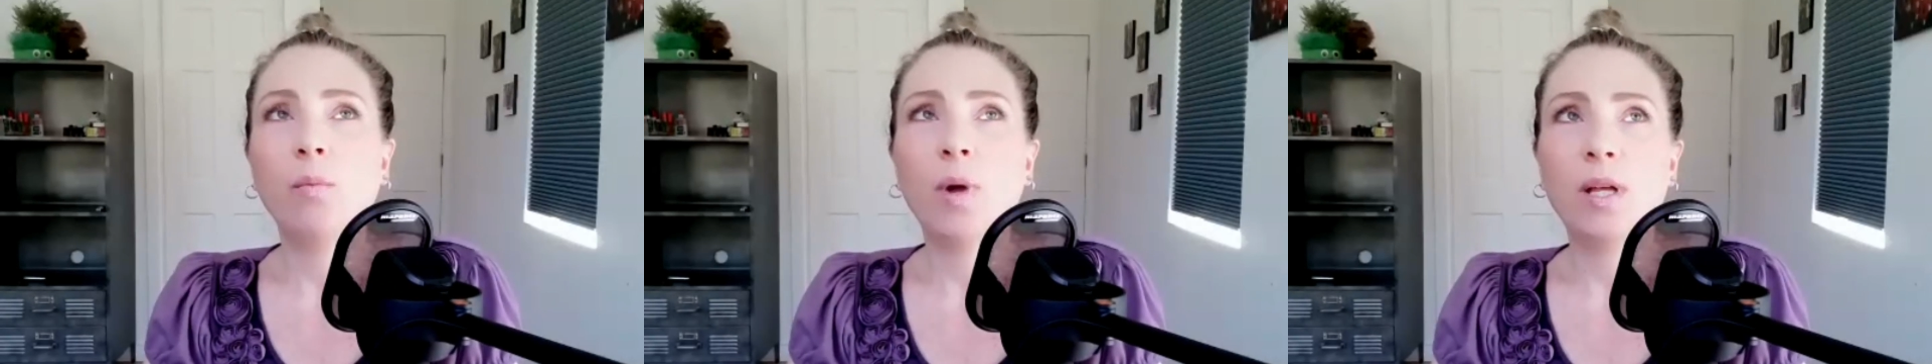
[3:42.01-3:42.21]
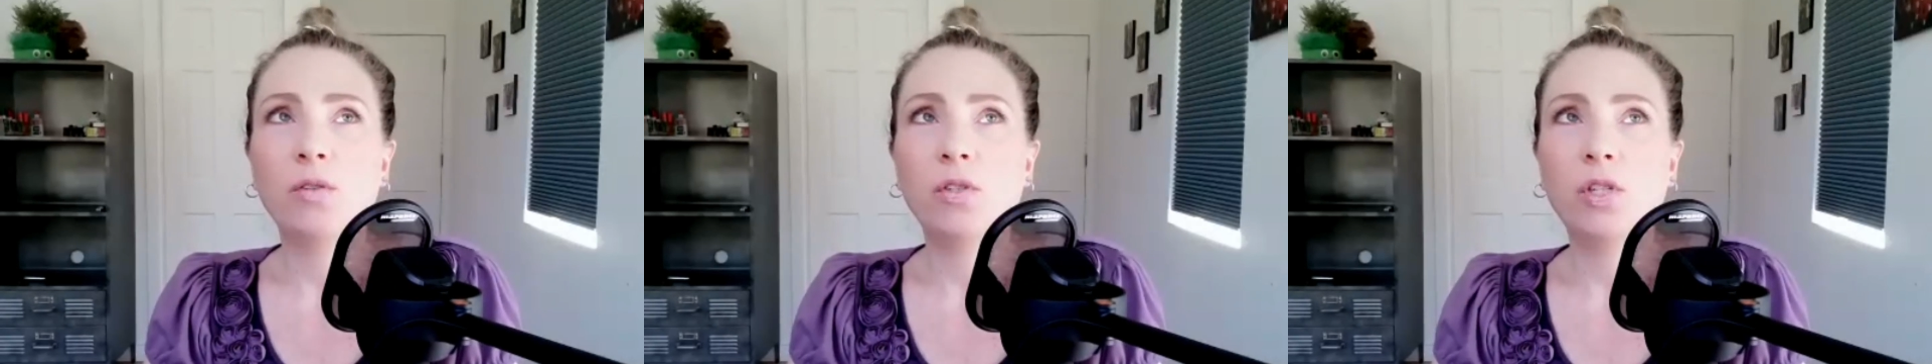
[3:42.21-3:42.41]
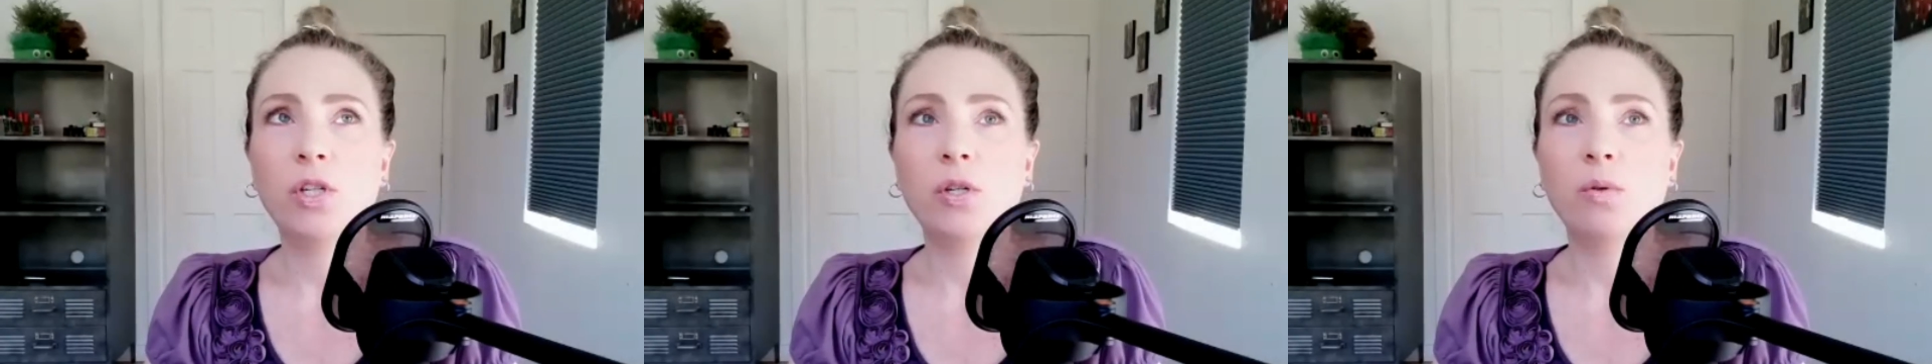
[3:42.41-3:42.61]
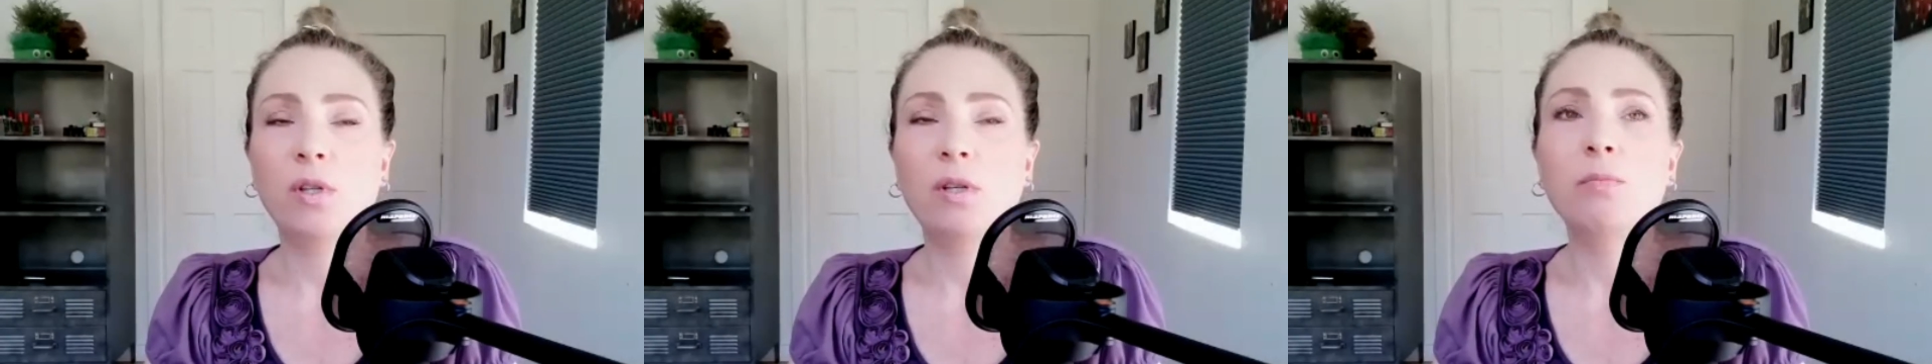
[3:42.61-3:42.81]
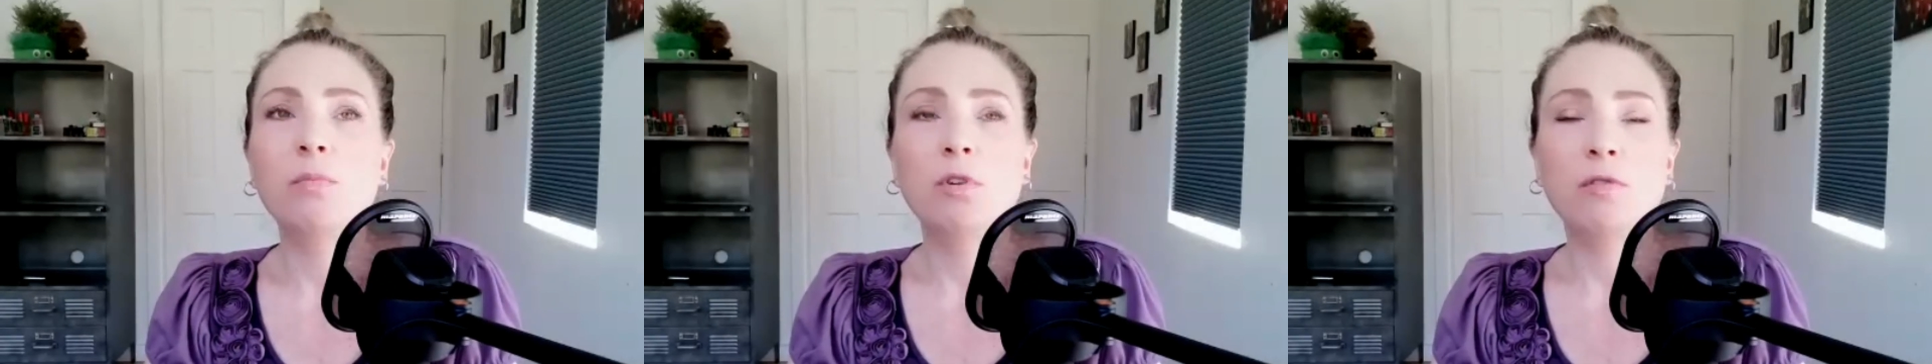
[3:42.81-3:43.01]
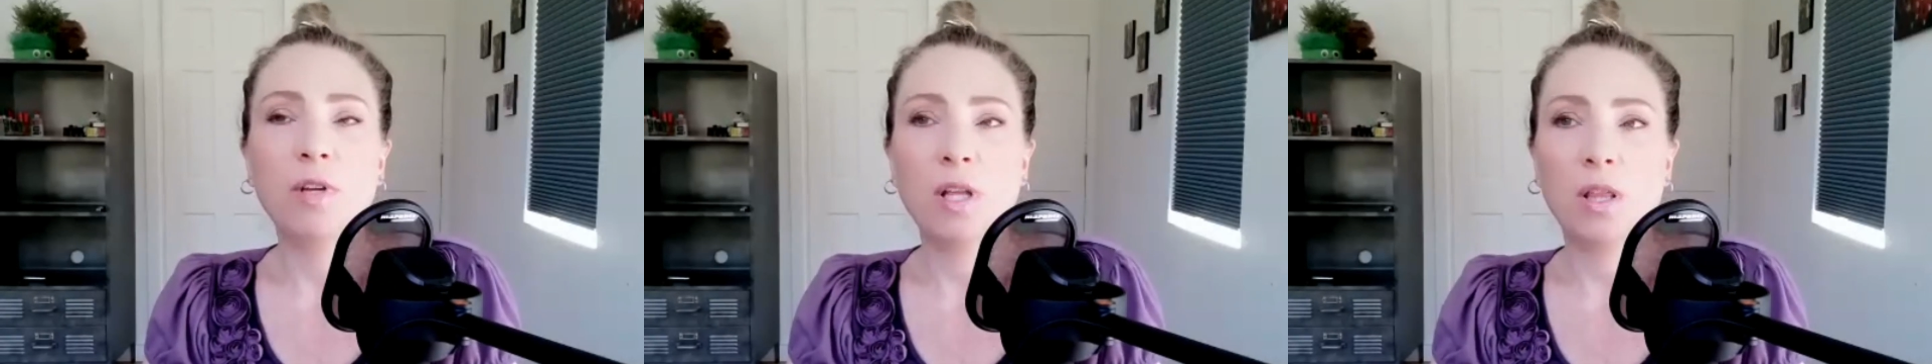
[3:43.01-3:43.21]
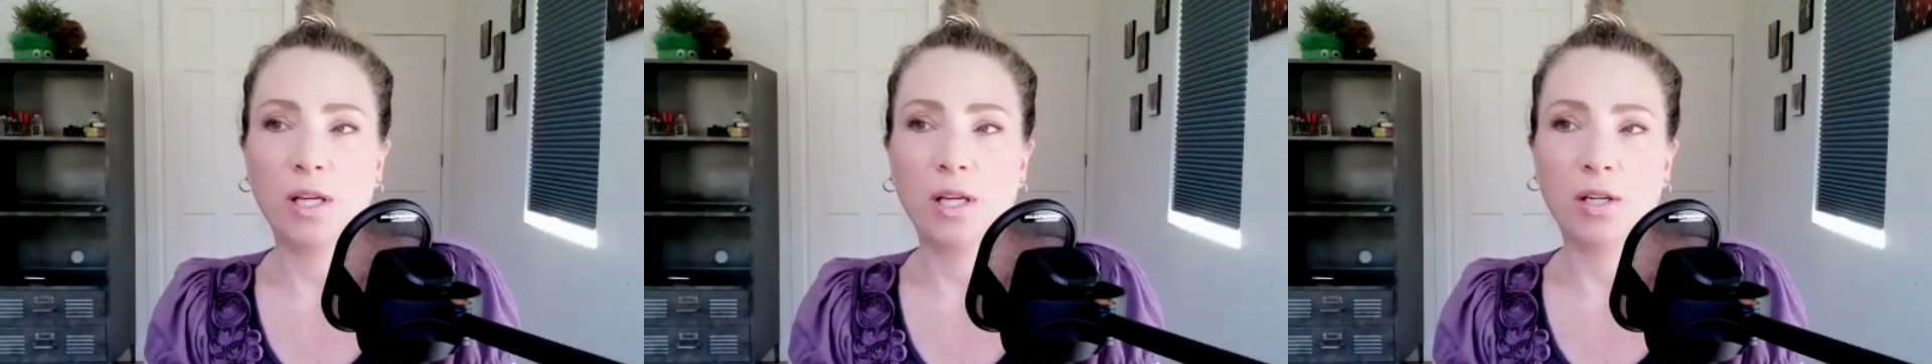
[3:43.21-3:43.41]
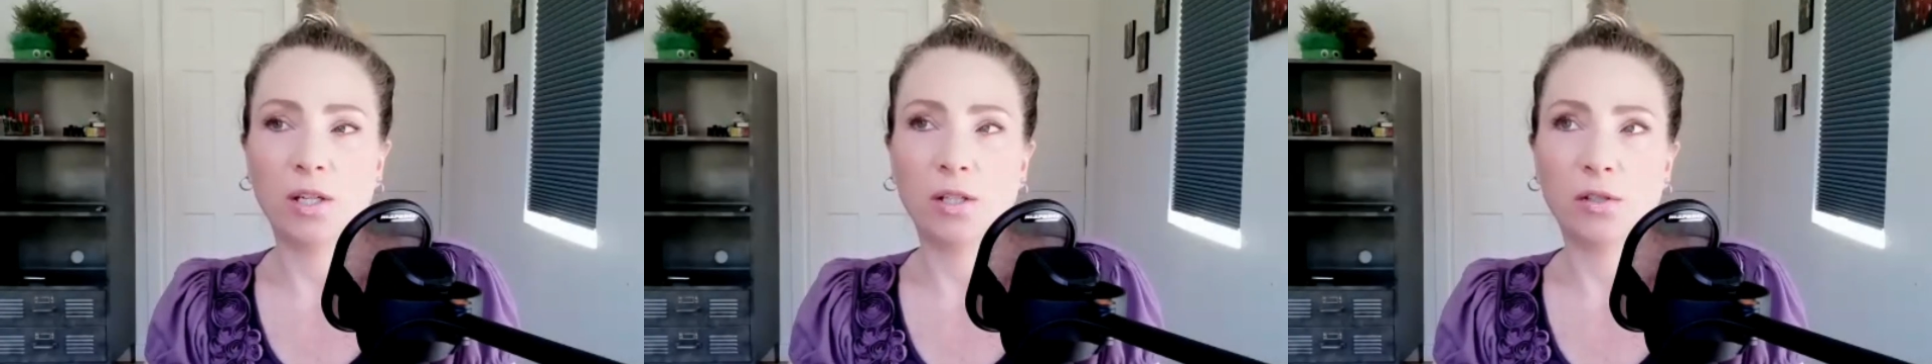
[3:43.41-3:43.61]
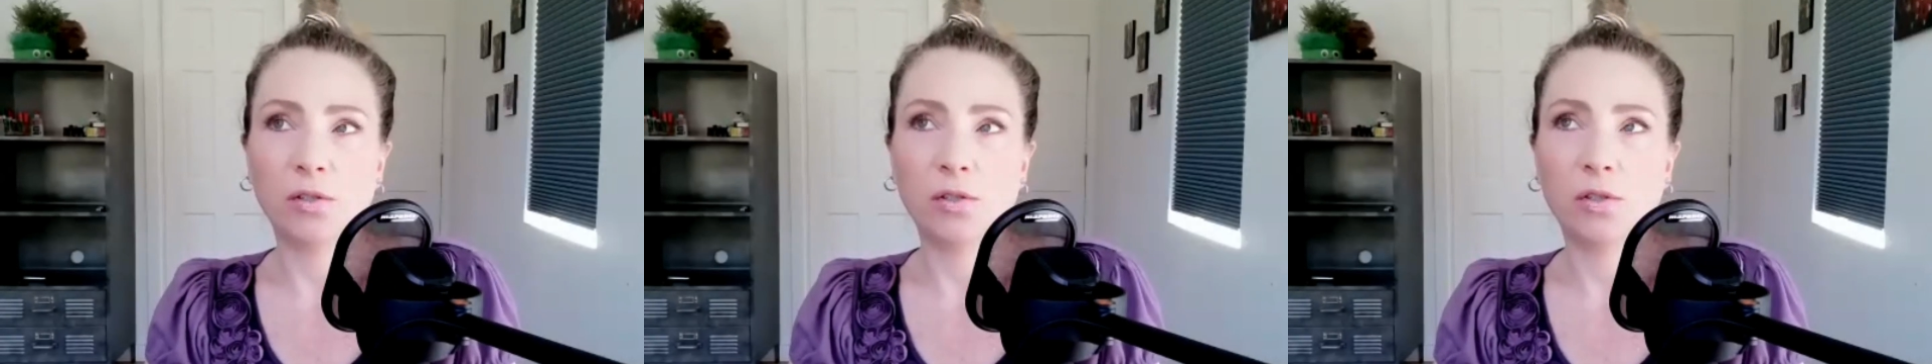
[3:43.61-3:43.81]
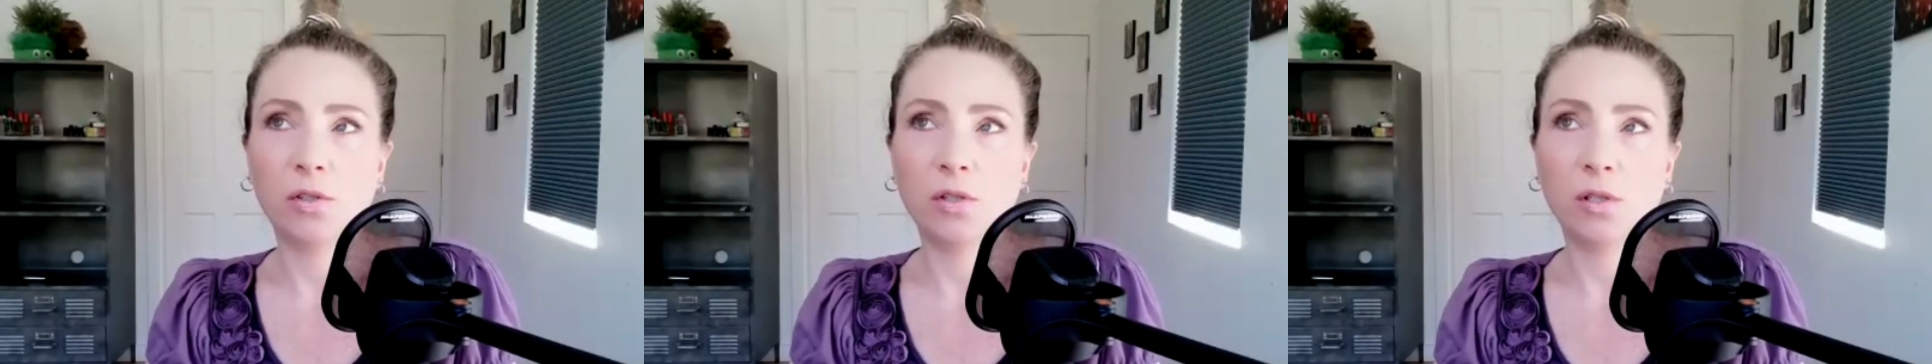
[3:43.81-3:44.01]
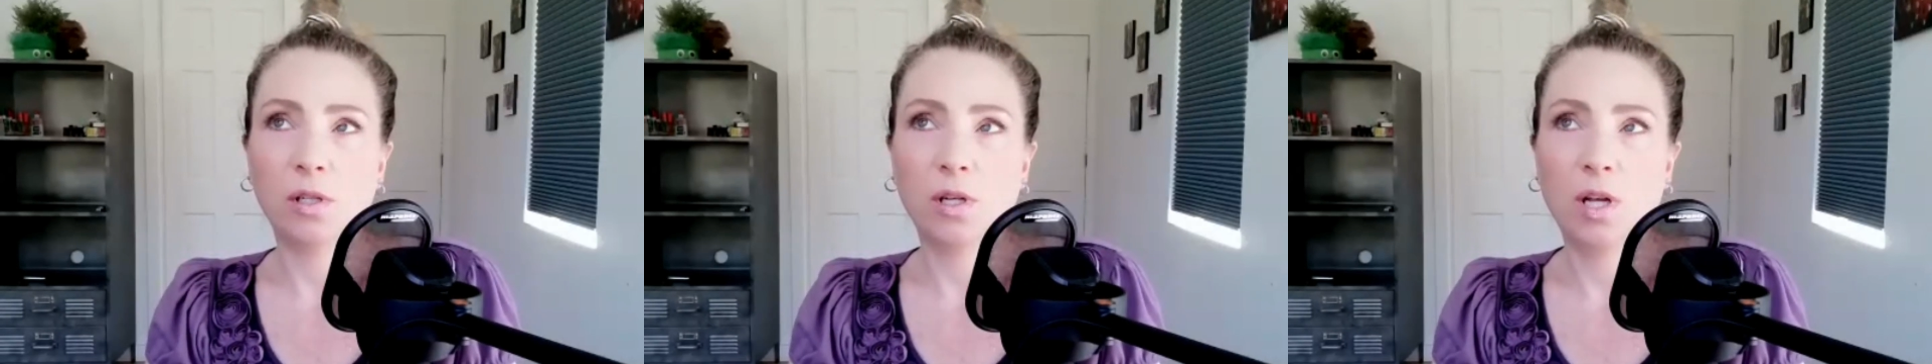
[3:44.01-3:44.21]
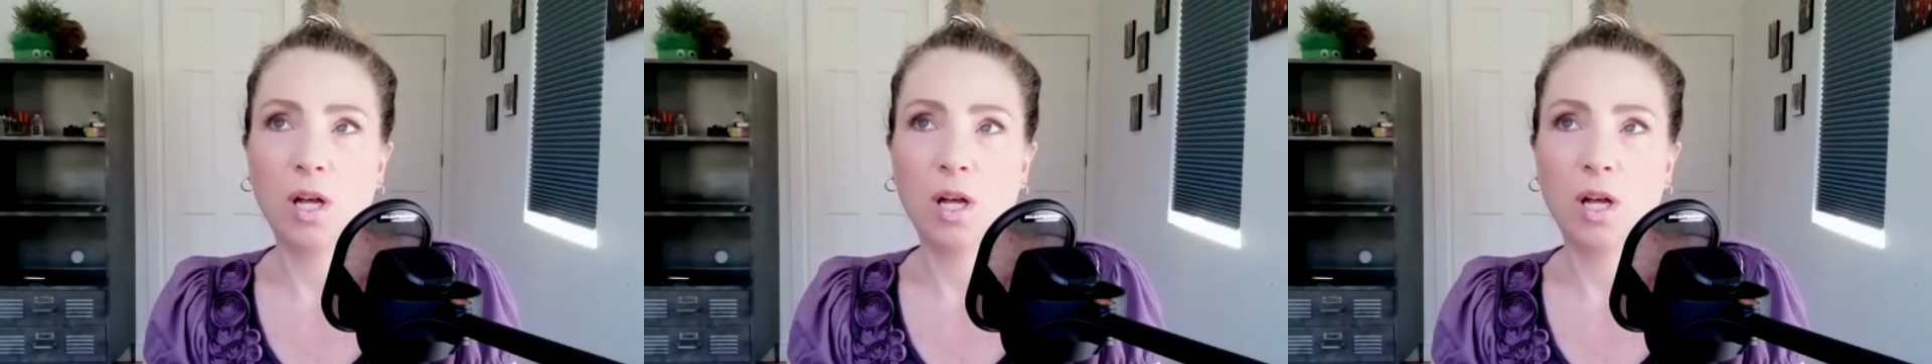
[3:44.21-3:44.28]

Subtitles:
went to the movie theaters